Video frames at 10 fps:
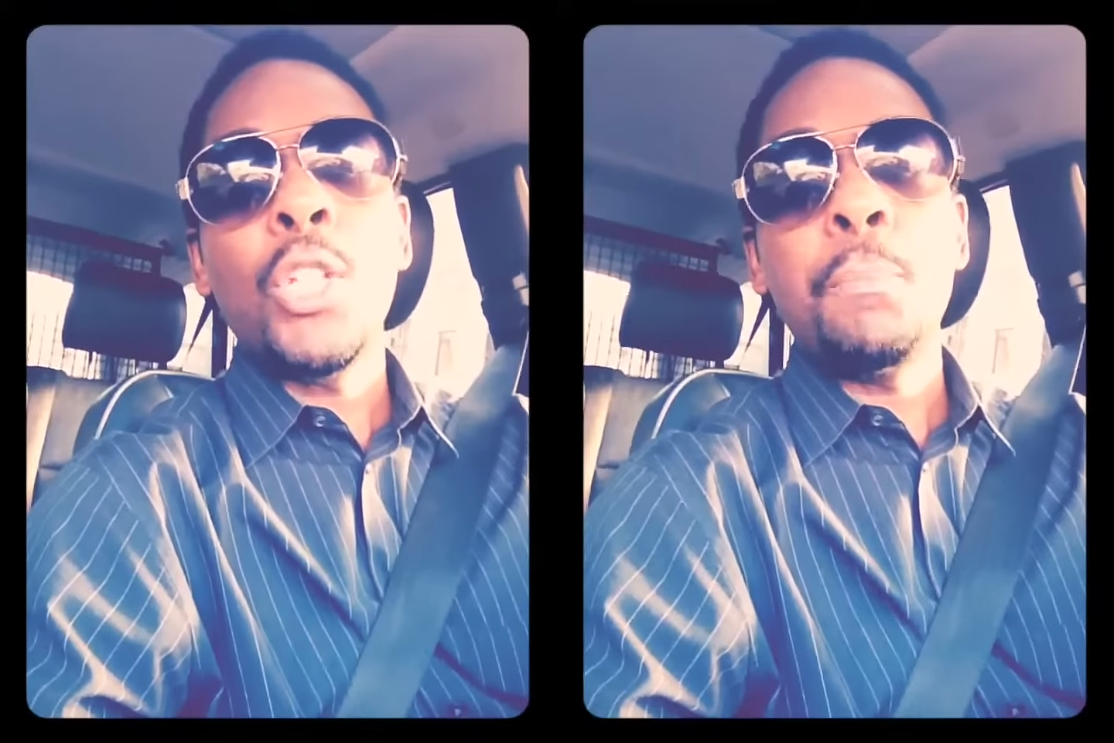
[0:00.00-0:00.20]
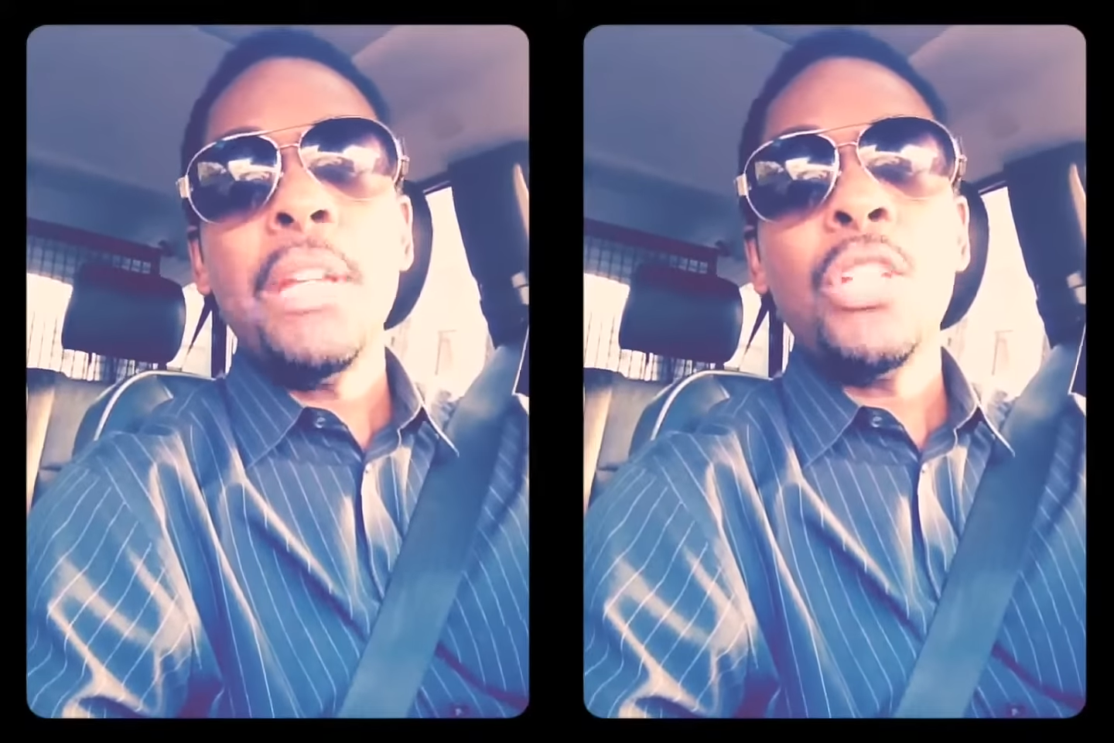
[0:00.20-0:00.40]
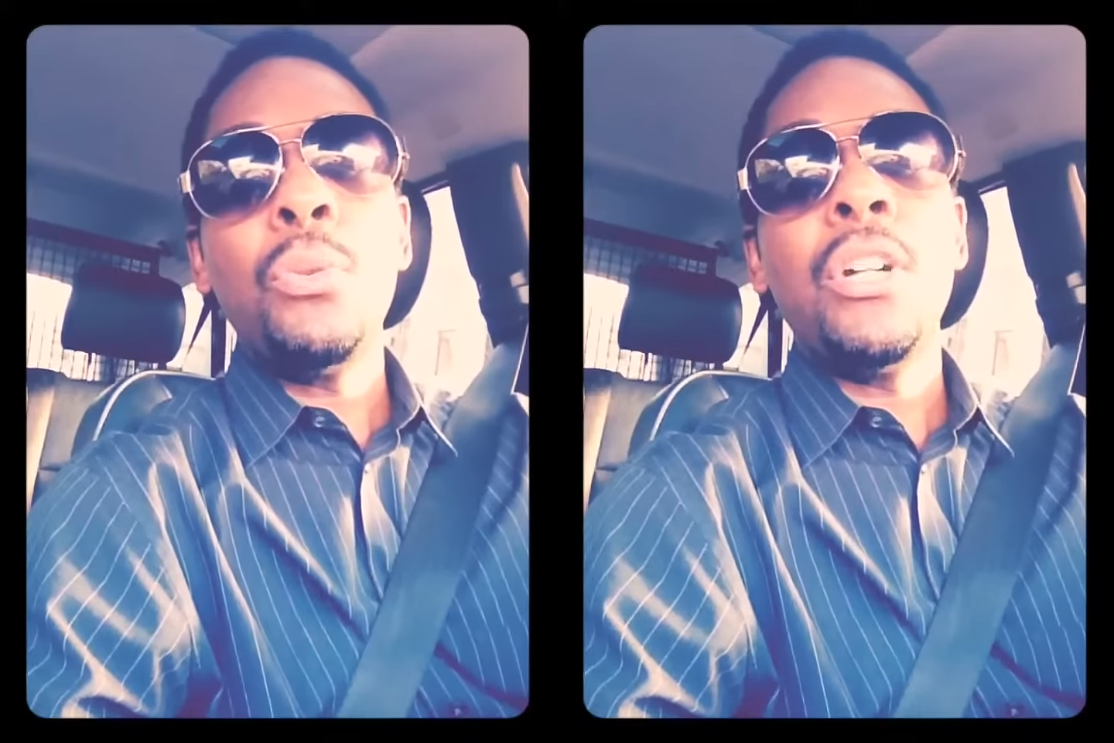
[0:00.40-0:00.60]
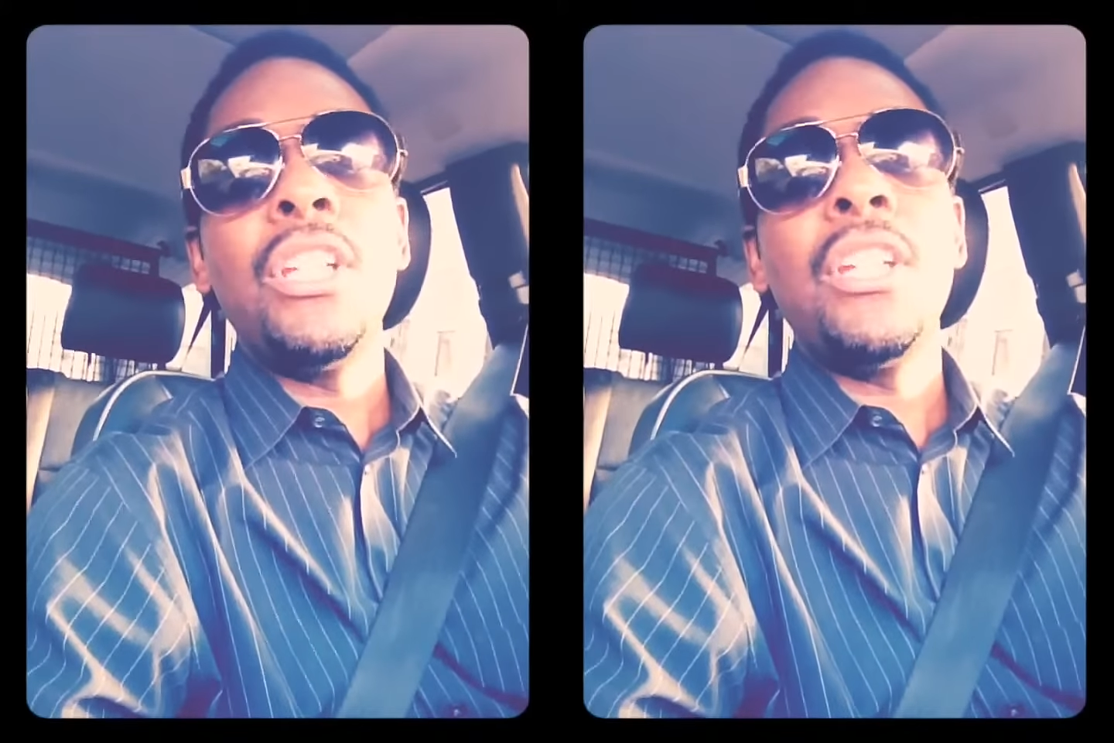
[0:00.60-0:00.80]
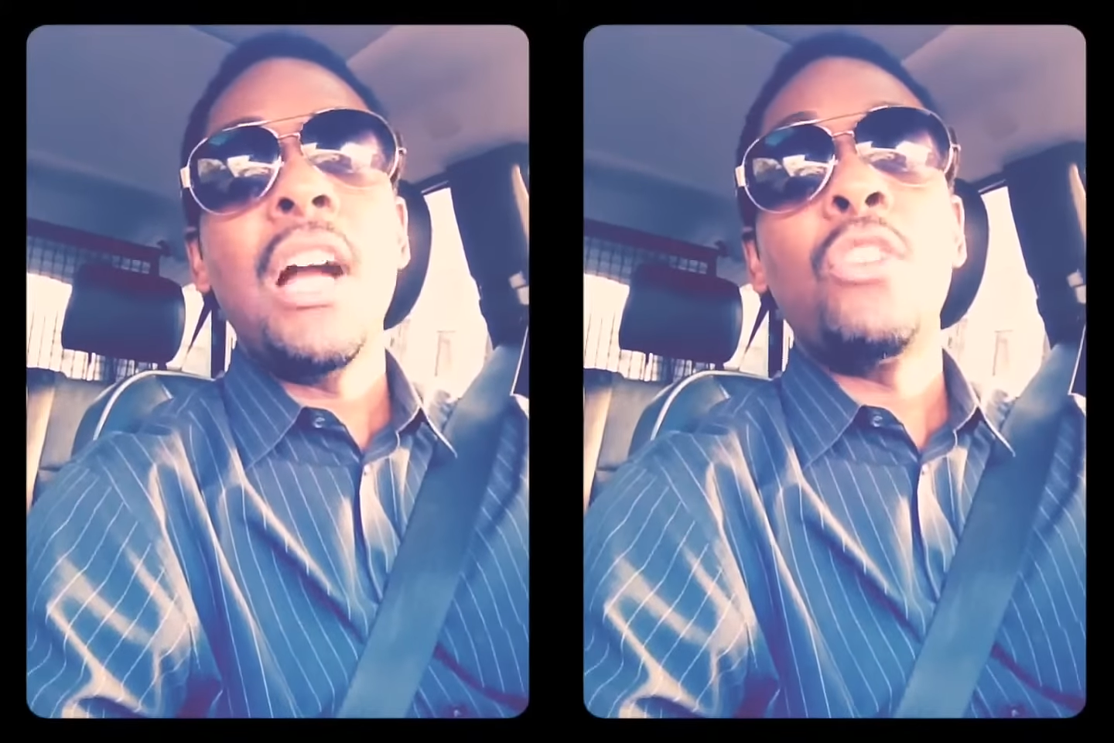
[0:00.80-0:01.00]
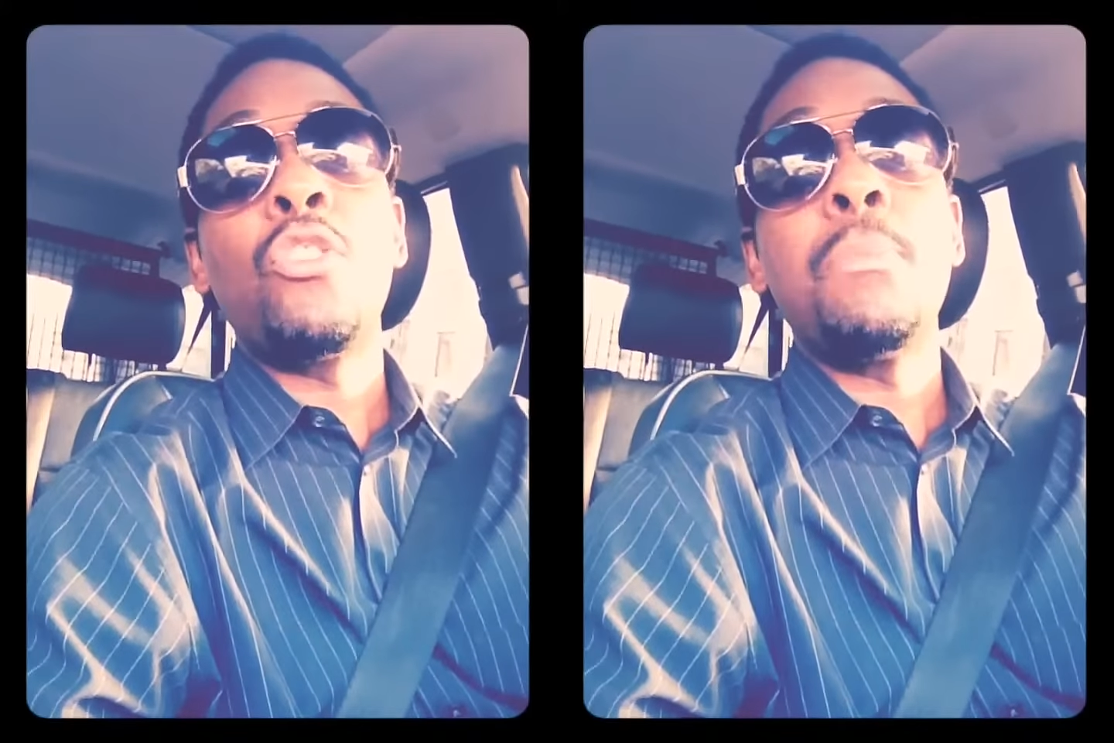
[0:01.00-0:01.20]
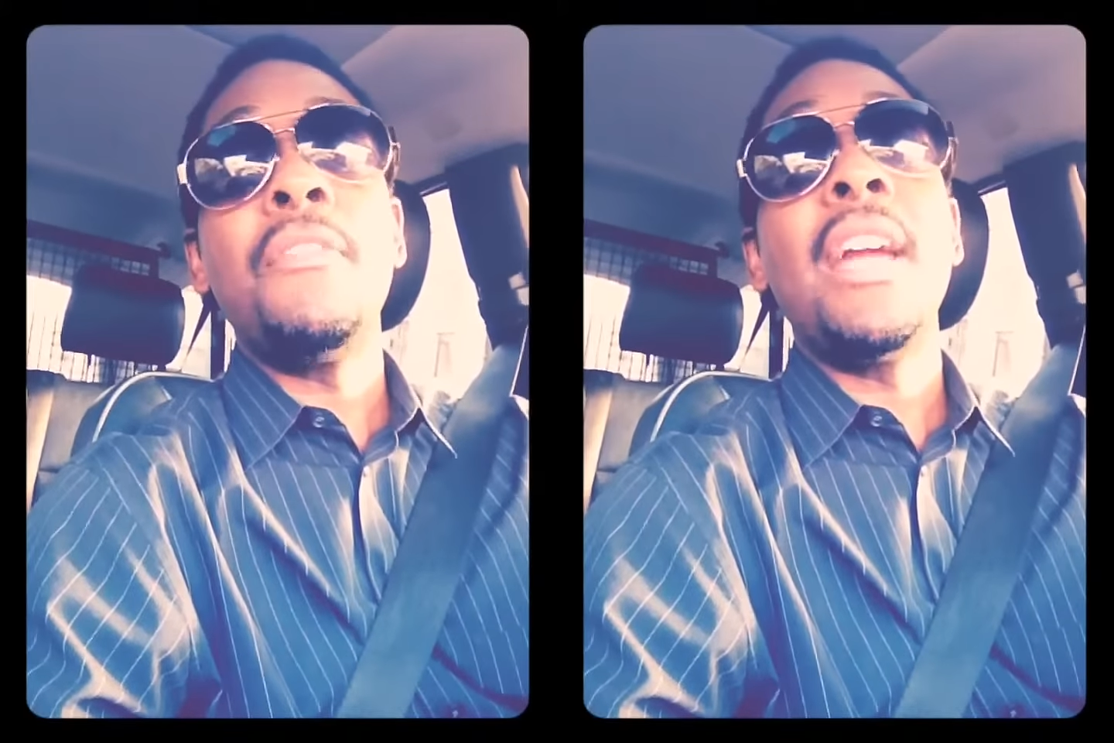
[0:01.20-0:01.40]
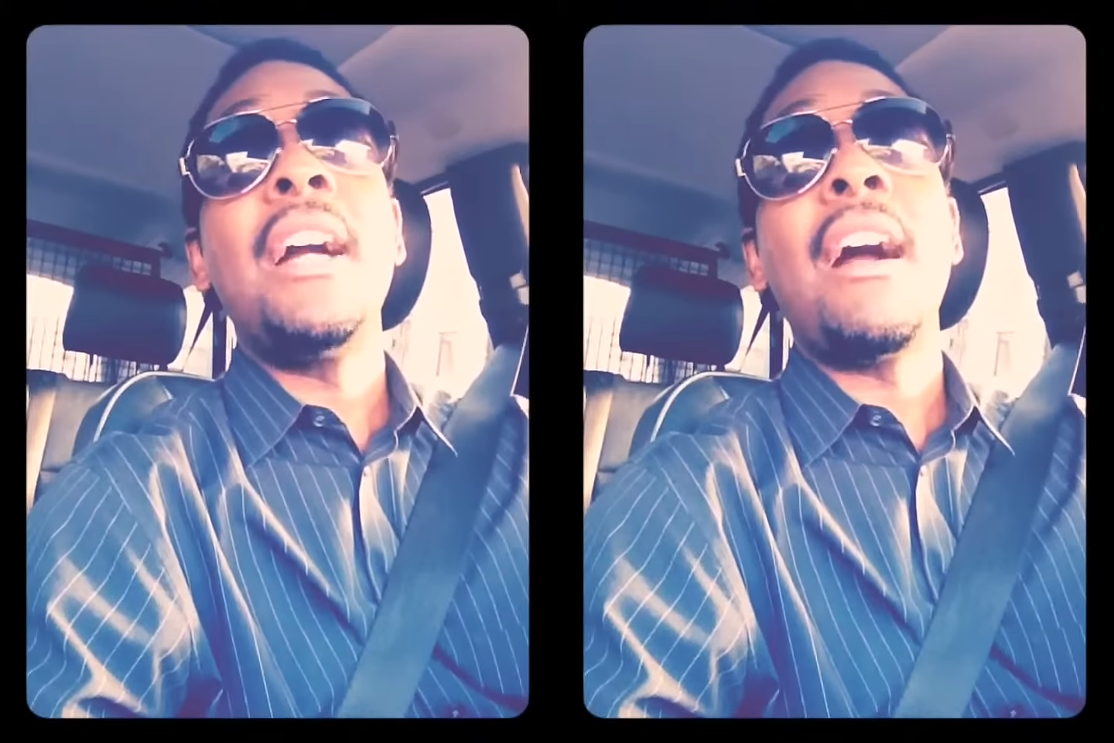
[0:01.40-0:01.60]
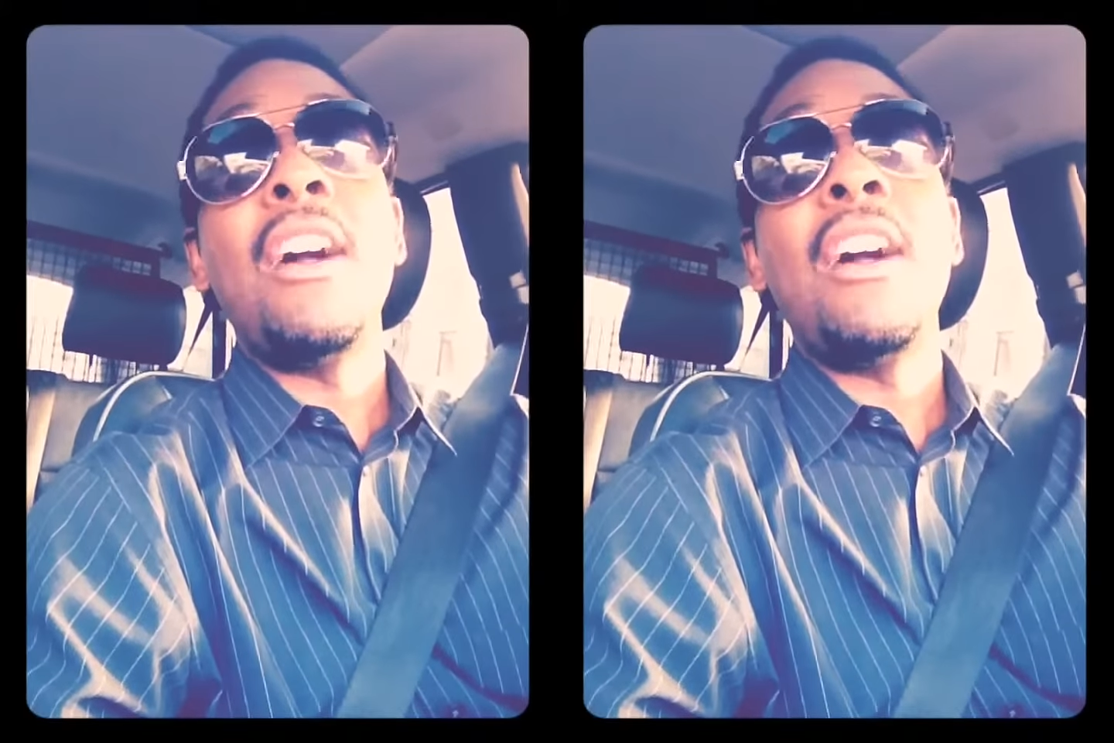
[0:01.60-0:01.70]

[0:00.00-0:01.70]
to speak to a young group of young